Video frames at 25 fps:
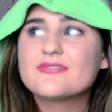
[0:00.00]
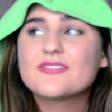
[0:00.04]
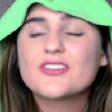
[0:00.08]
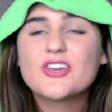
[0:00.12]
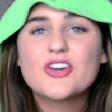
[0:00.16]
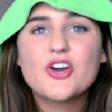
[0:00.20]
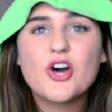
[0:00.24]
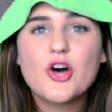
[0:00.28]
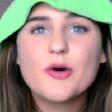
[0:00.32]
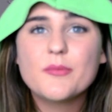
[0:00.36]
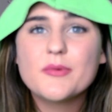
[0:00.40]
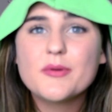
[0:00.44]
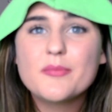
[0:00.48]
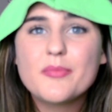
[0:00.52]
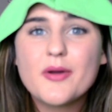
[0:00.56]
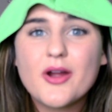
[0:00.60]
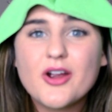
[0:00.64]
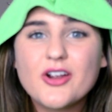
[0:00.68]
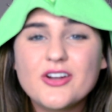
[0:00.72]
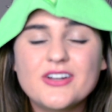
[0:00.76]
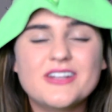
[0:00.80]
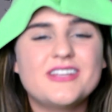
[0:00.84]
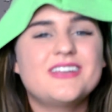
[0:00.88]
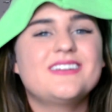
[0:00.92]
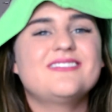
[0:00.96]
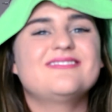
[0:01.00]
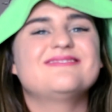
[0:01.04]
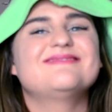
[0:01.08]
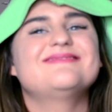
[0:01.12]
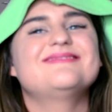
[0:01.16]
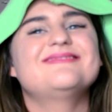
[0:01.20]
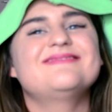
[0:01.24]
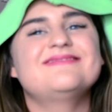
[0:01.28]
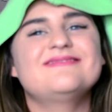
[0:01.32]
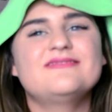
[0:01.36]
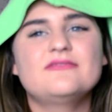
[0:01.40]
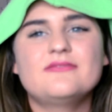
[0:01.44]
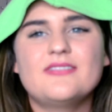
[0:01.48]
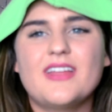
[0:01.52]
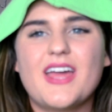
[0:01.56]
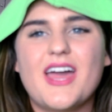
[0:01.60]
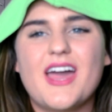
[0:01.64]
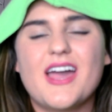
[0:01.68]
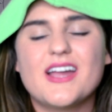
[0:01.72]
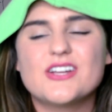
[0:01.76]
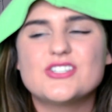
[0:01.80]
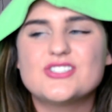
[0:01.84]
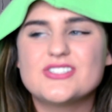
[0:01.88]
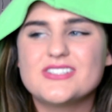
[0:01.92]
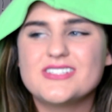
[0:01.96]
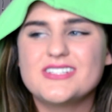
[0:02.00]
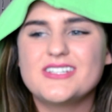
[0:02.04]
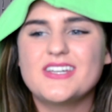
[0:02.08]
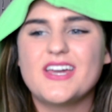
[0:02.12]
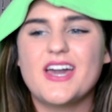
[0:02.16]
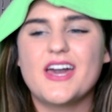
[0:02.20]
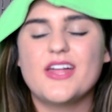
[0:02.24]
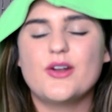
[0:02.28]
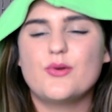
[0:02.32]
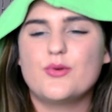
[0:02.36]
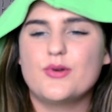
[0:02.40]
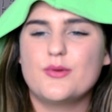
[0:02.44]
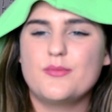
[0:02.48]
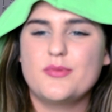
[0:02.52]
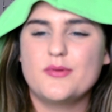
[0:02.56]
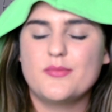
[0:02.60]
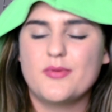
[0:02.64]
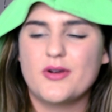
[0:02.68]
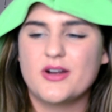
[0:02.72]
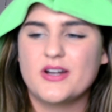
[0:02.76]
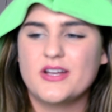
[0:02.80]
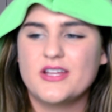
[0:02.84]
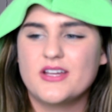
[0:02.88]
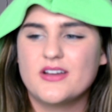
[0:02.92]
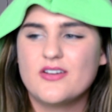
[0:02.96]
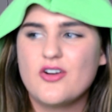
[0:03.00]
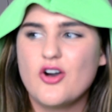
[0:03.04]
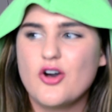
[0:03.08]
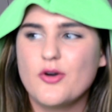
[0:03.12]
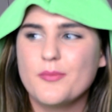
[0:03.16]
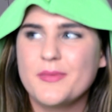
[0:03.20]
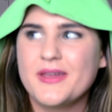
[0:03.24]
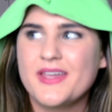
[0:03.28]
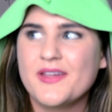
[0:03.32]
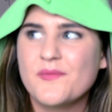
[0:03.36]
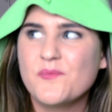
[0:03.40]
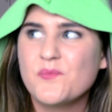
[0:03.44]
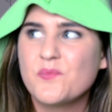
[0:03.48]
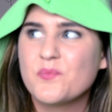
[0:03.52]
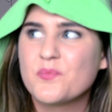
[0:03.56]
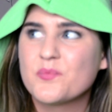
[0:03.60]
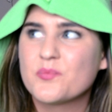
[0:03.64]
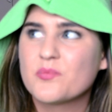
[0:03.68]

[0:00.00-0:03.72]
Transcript: Call me Barney. Mm, actually, I don't want to be Barney. Call me